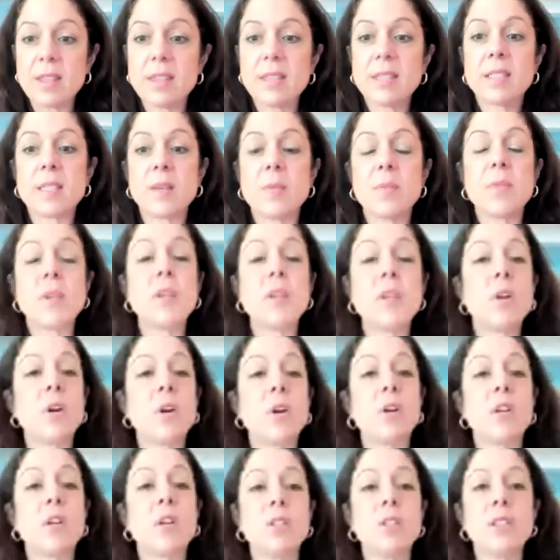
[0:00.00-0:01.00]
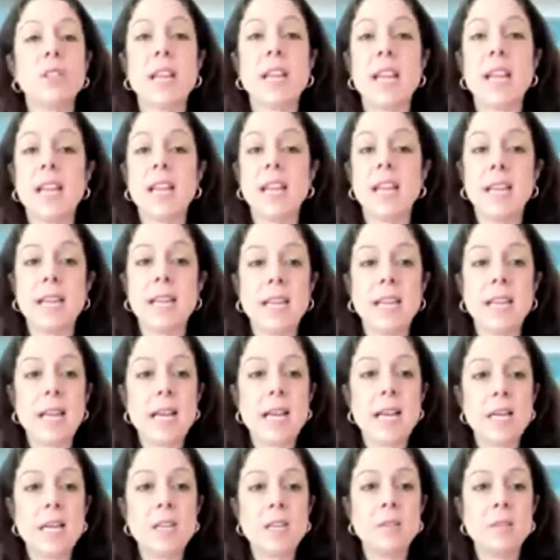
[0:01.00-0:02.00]
something called
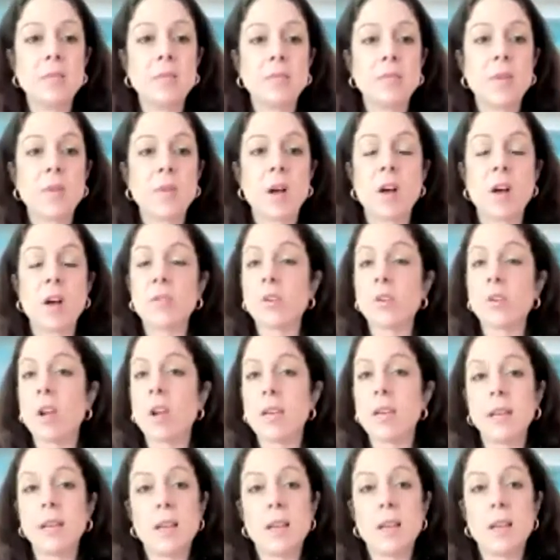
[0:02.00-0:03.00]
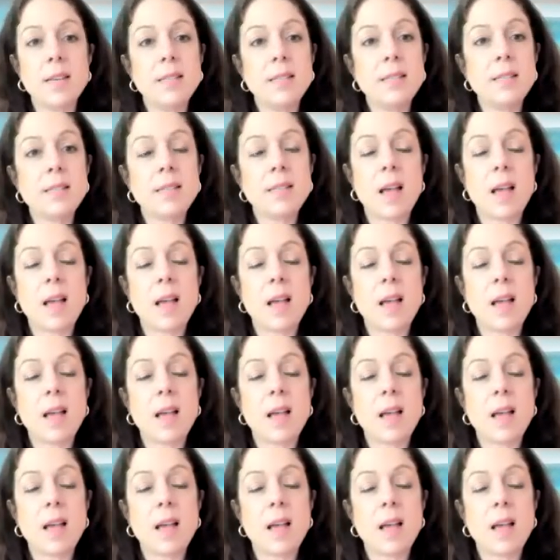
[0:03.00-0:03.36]
a author guidelines.